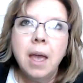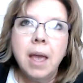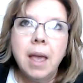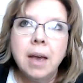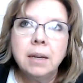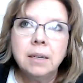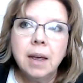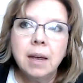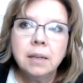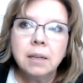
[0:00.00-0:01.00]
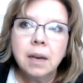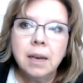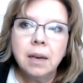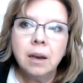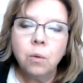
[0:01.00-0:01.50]
And as I
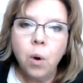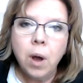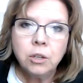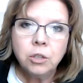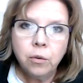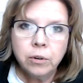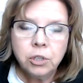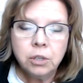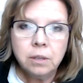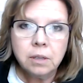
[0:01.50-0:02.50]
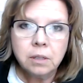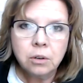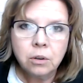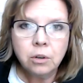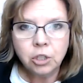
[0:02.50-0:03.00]
walked over to this little
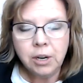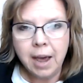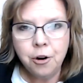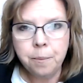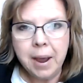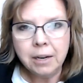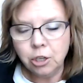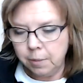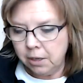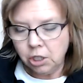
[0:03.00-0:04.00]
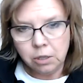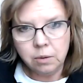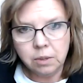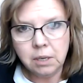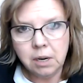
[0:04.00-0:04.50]
girl, she had her back to me, and she
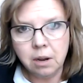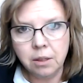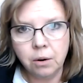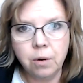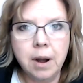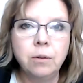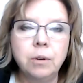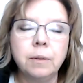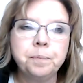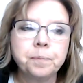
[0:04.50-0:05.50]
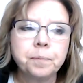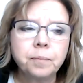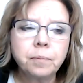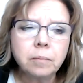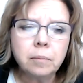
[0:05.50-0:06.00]
was sitting on the ground.
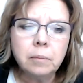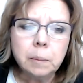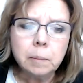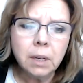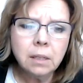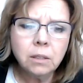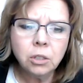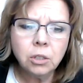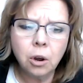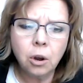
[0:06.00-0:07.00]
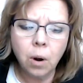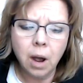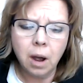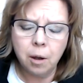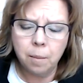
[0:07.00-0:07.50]
And so
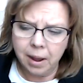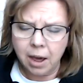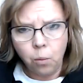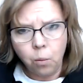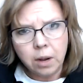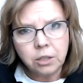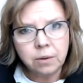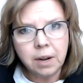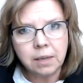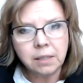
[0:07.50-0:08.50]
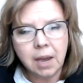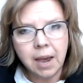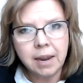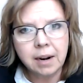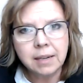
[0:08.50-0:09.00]
I kind of walked around the
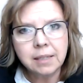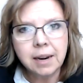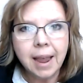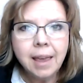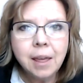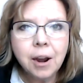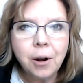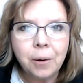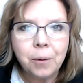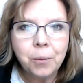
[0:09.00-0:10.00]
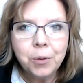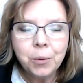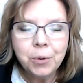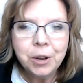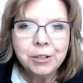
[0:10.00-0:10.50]
side, and I said, hey there,
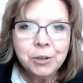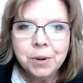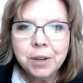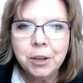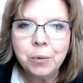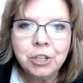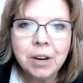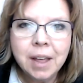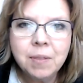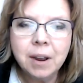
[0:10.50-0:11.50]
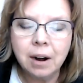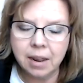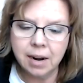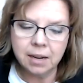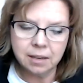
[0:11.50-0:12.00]
what are you doing? What you got there? And
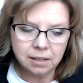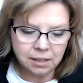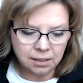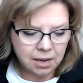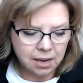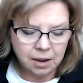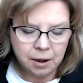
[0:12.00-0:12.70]
I could see